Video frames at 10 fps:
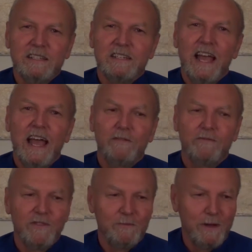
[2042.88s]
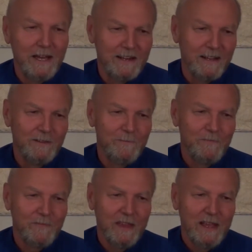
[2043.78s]
is half the battle.
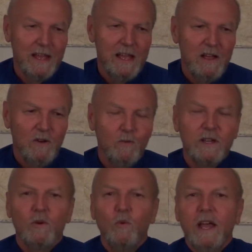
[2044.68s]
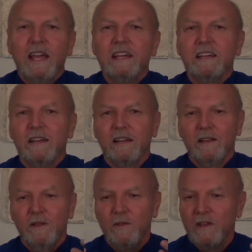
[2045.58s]
We awaken
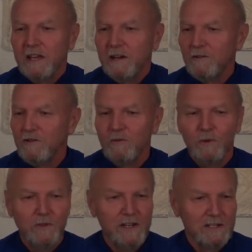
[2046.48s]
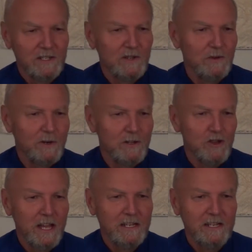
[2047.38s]
the energy within us through our
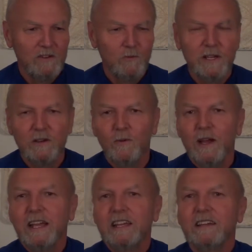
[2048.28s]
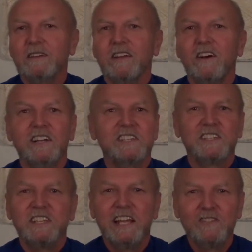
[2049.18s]
chanting. We awaken God's
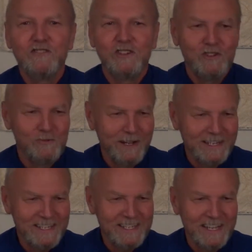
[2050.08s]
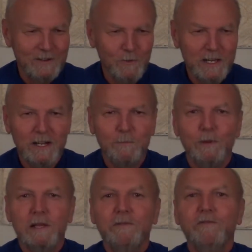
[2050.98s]
attention, you might say. We
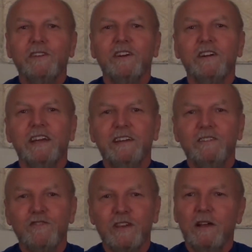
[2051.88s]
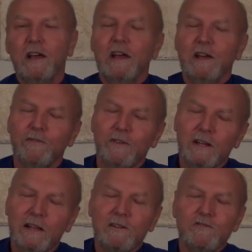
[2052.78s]
uplift our energy.
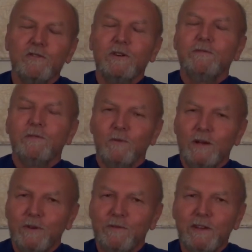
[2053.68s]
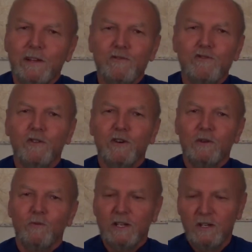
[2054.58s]
Feel how joyful. When we feel
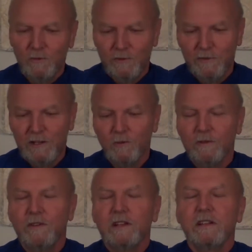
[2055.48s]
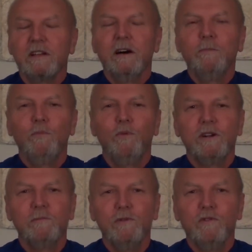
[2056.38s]
joy, what do we feel? We feel an
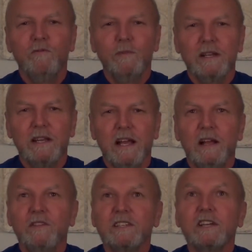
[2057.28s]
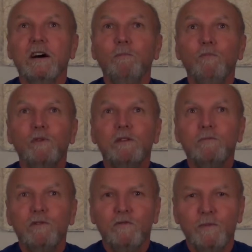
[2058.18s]
upward movement. This
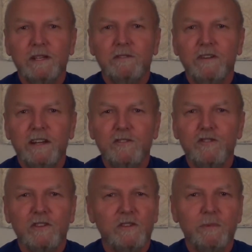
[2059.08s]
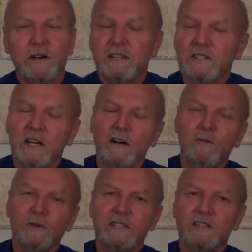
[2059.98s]
upward movement of energy in the body is
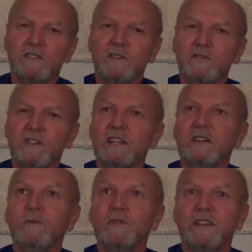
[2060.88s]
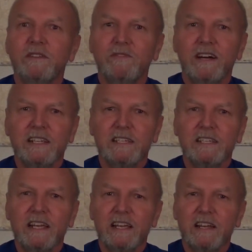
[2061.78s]
always associated with the divine
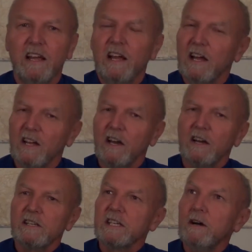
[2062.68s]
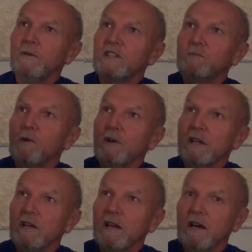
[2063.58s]
state. God is always
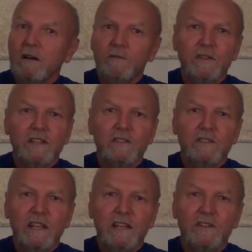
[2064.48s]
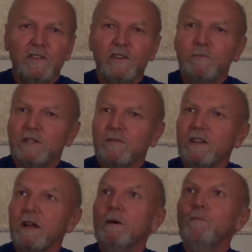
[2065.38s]
spoken of in terms of
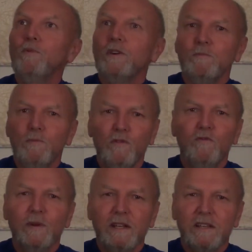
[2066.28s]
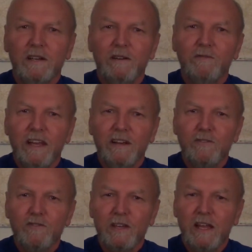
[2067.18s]
an upward movement of
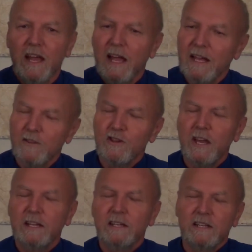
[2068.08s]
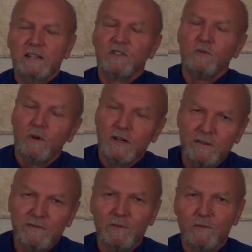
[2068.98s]
energy, and chanting is a
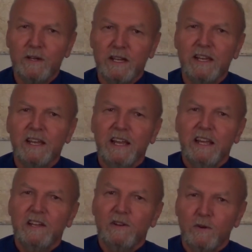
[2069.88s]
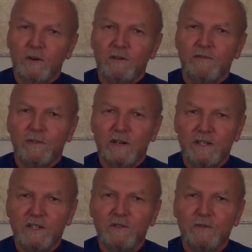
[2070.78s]
wonderful way in order for
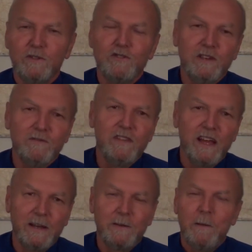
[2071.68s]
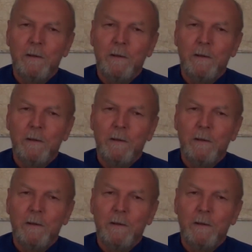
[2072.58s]
us to achieve that.